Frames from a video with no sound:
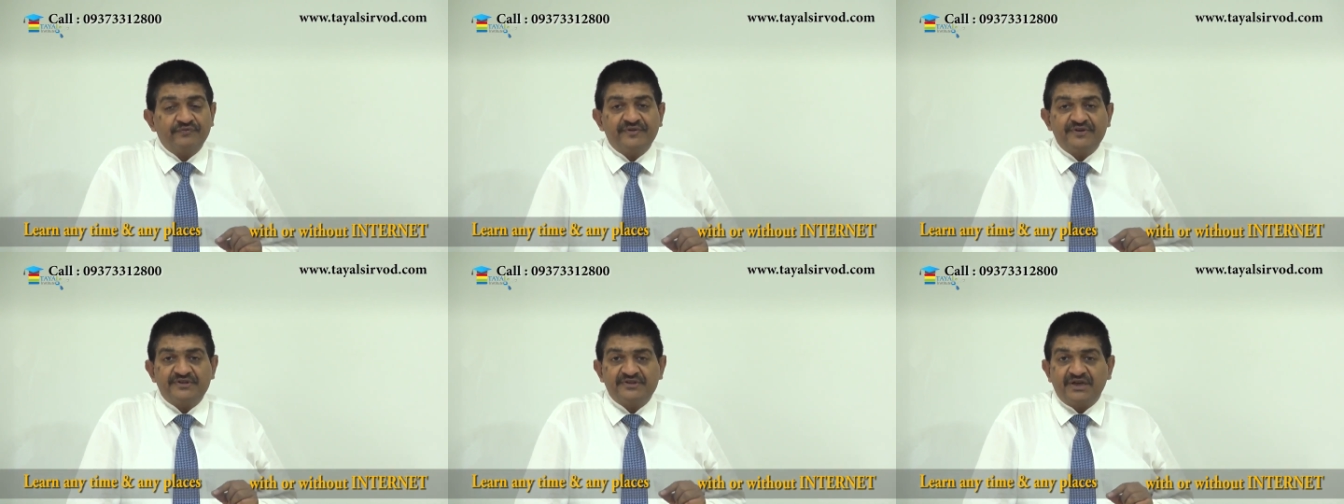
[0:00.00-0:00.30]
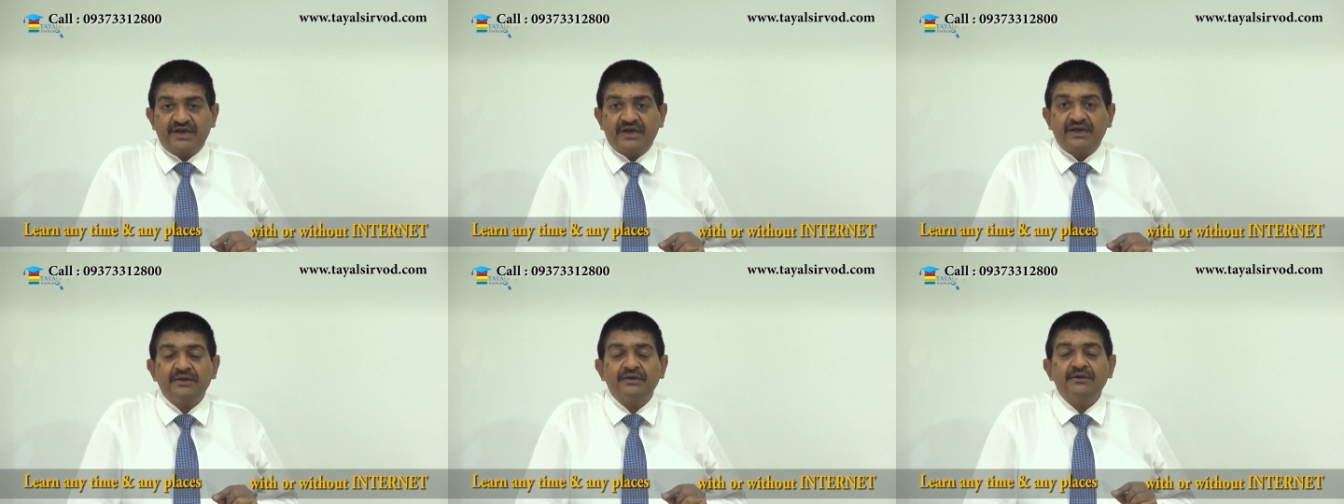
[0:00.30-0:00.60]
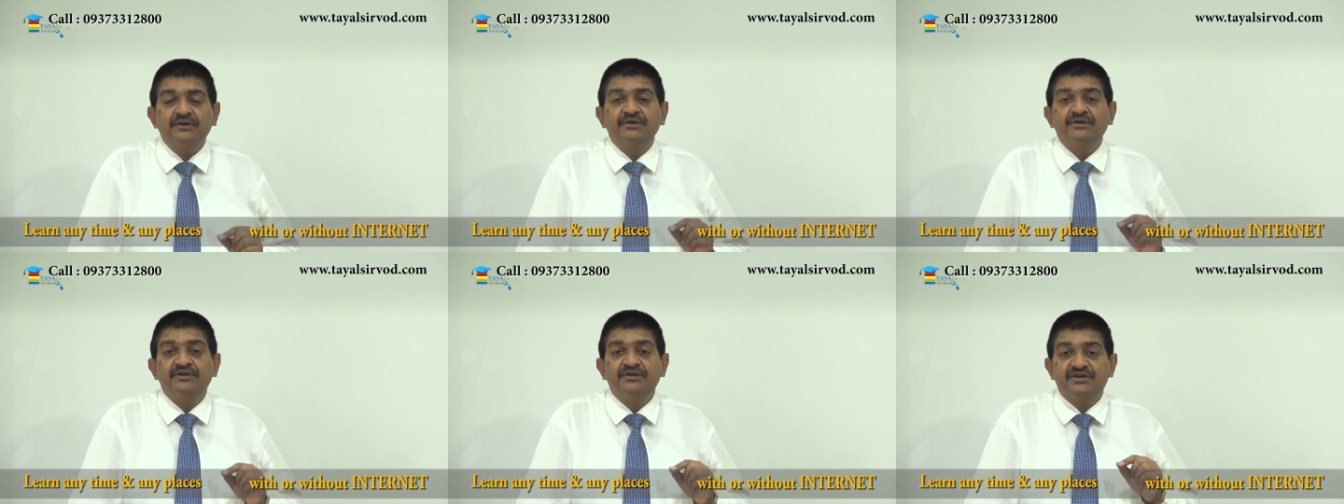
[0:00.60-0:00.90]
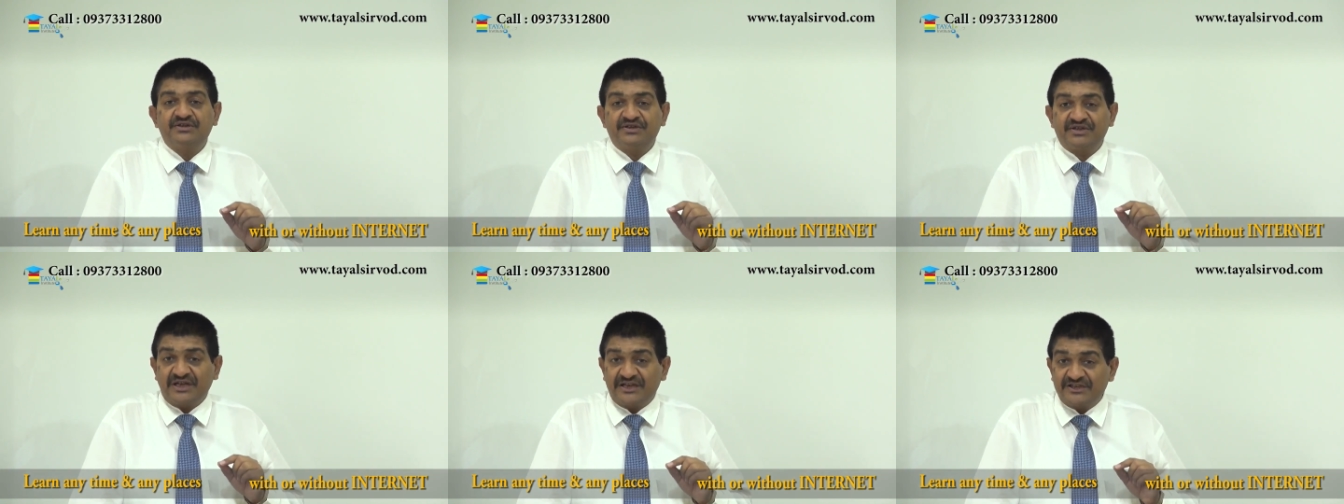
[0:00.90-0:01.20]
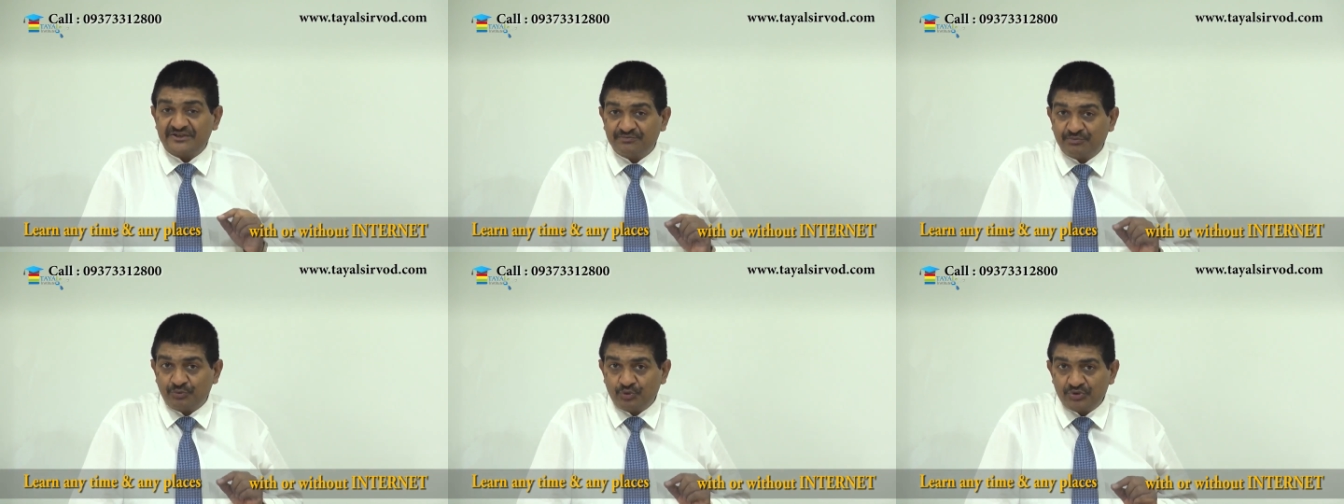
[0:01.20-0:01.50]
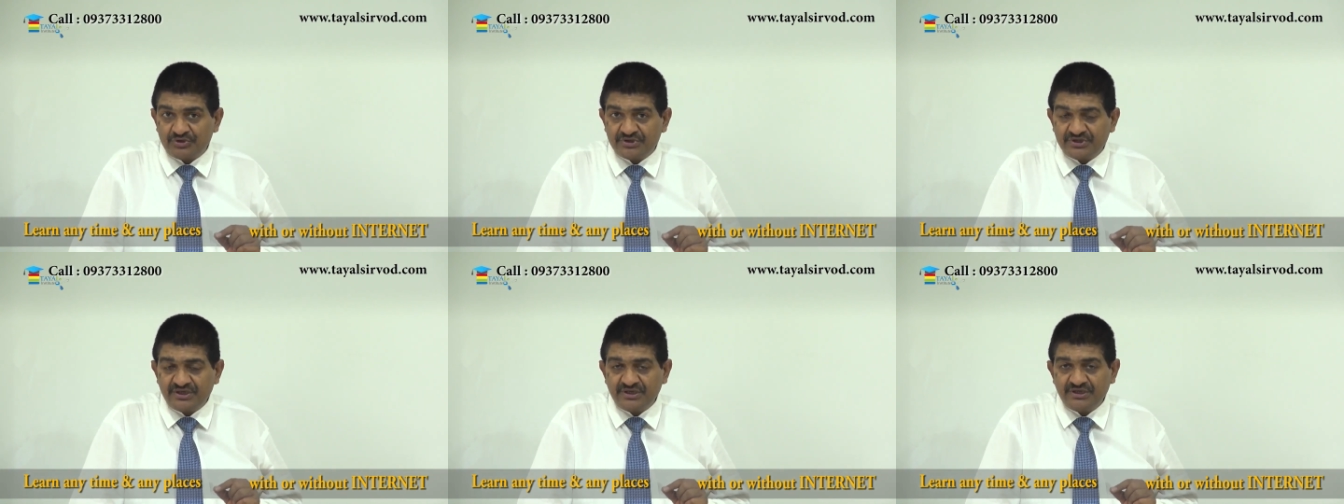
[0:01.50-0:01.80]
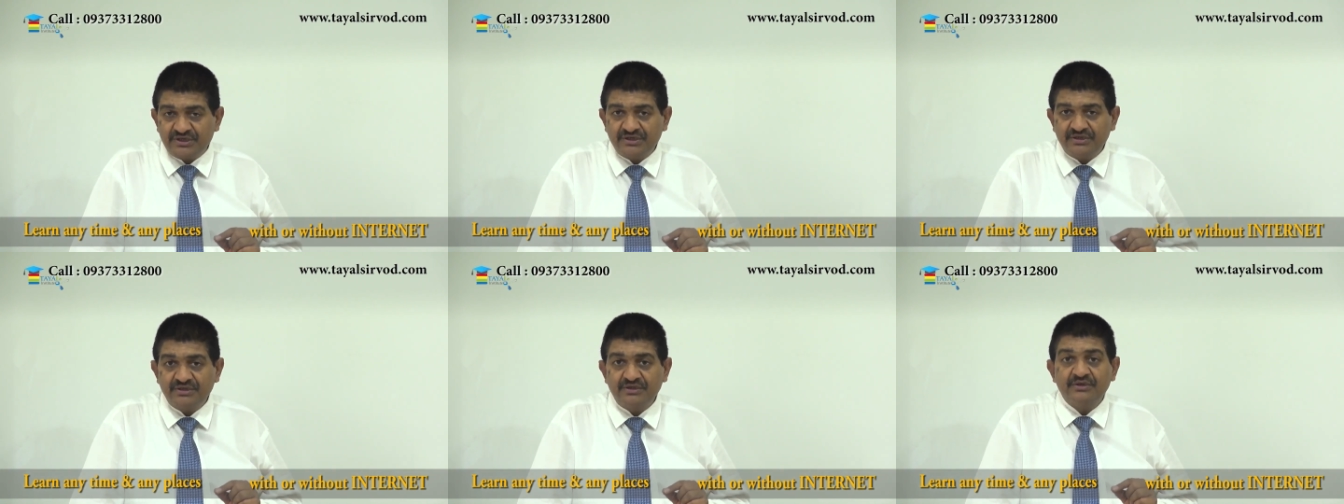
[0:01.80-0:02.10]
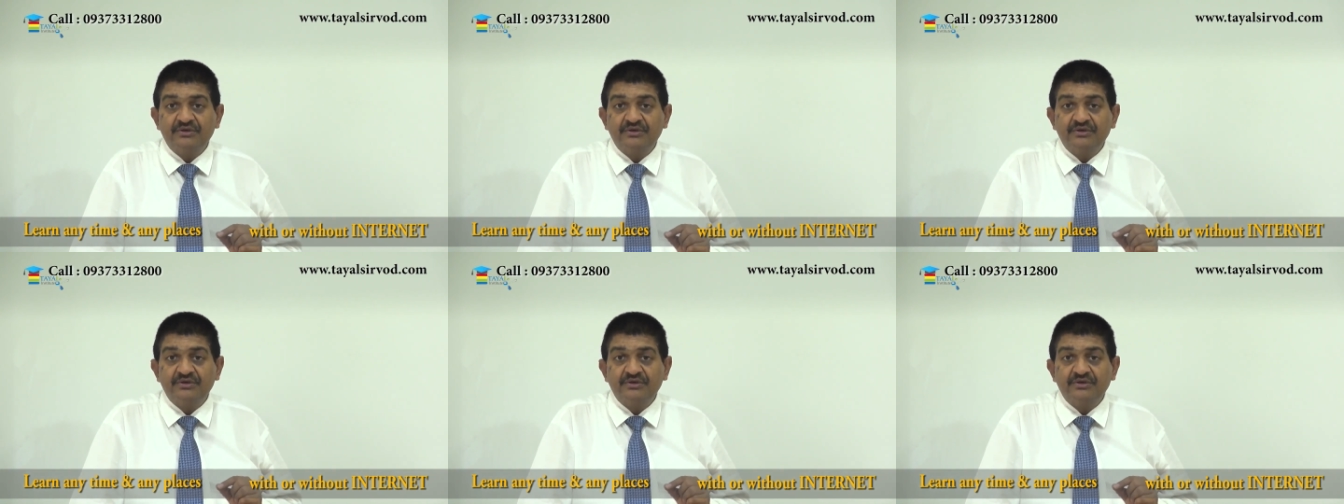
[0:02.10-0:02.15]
which are transported